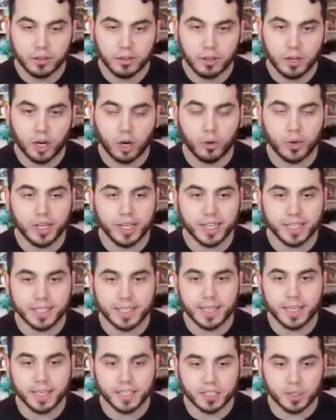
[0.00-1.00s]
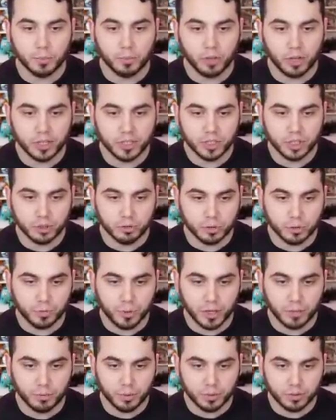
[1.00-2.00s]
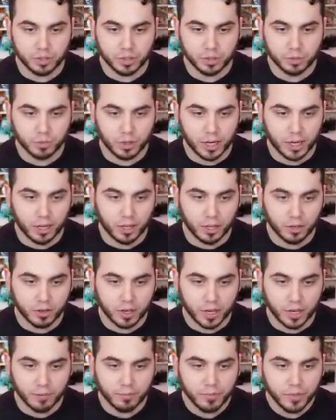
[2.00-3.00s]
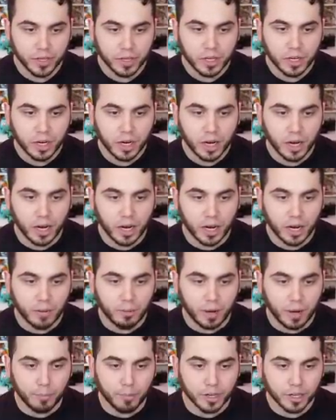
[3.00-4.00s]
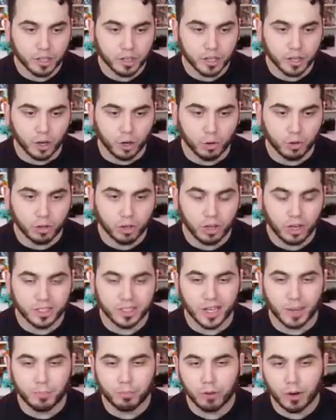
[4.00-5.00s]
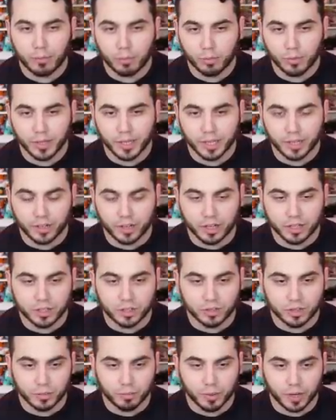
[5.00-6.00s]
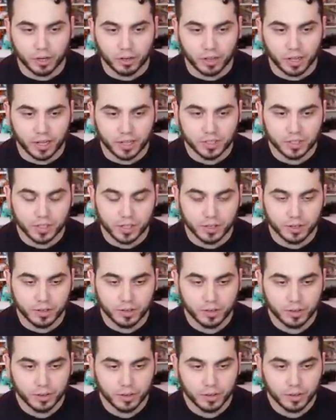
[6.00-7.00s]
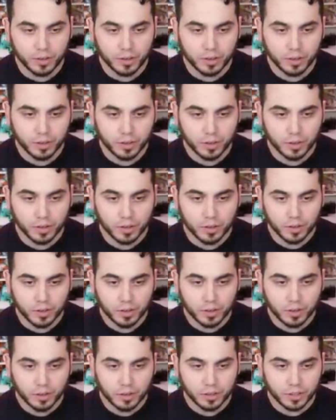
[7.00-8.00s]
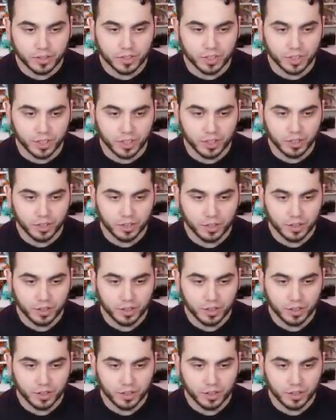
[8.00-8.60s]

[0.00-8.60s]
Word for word: Oh, he get he gets a plus two speed boost as well. Okay. Um, I'm gonna click Hone Claws. I probably get nuzzled and paralyzed here. Let's see.